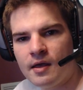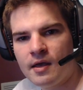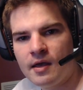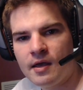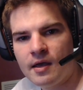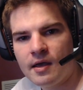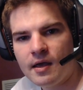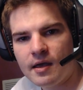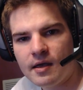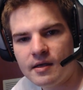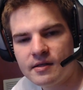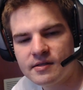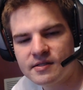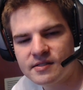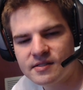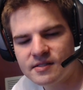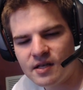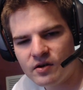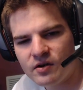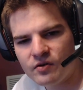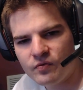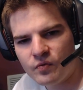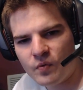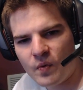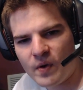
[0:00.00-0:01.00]
Instead
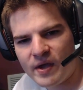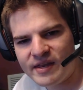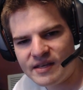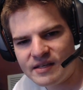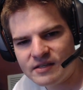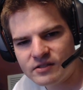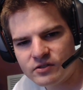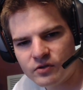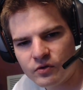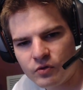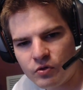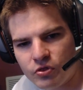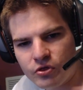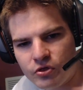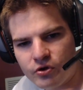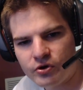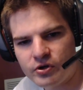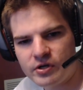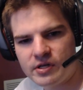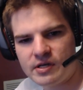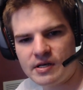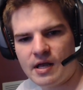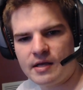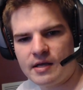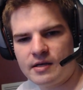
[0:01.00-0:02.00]
of waiting until
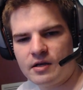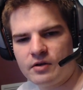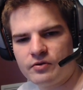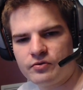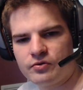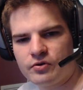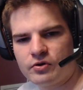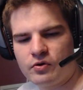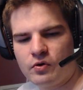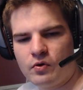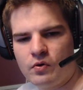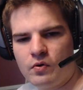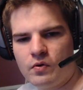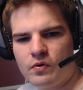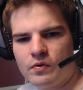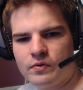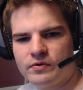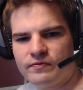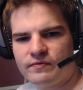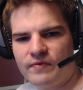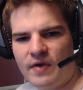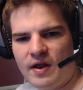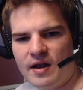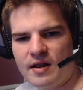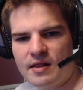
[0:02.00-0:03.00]
3,900 gold to
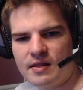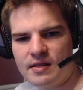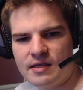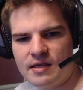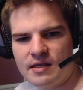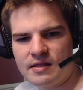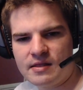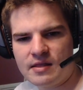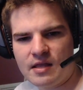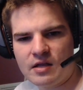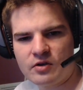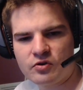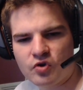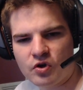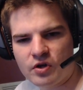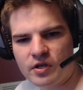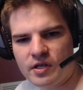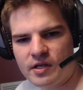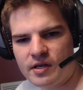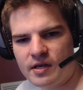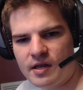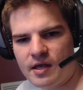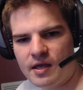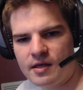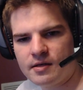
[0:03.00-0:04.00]
finally get that Shrunken
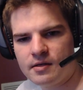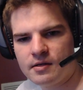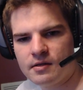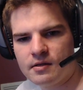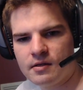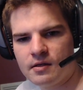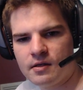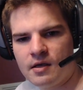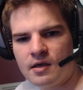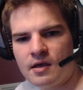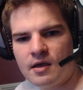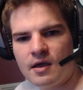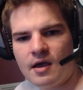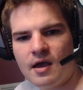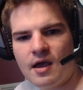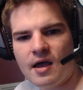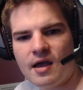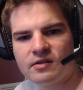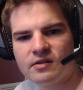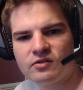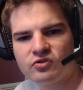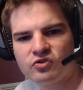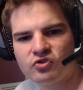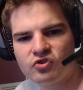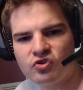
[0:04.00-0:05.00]
Head, at
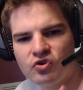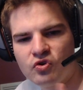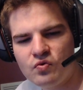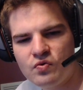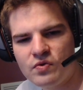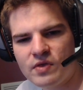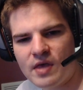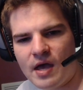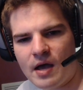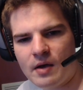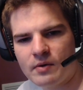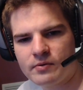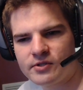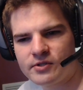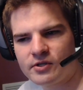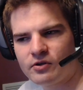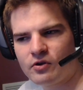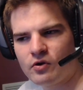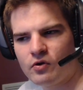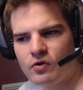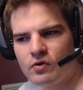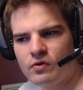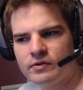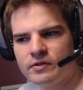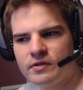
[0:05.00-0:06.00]
2,000
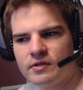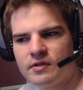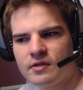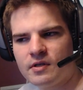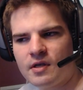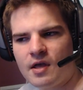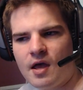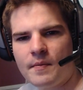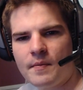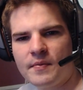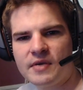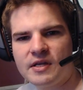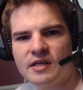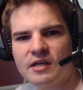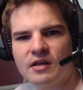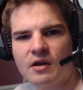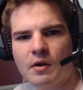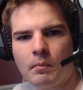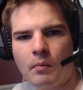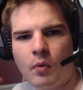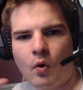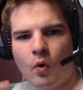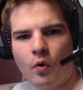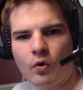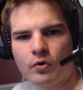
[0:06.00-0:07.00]
gold, I'm gonna get a
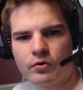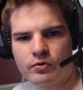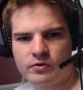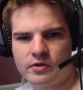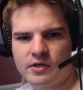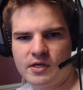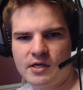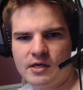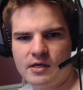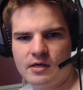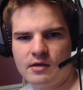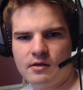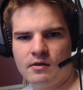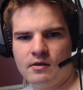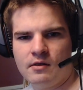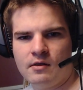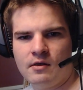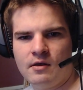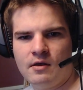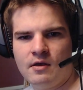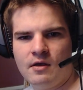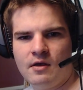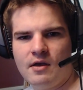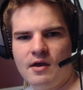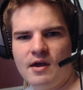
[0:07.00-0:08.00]
portal key.
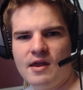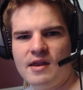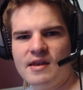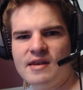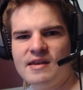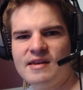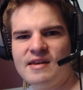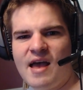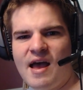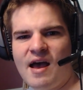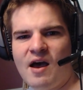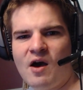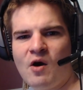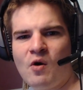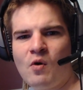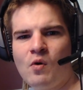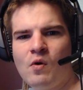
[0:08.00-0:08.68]
And now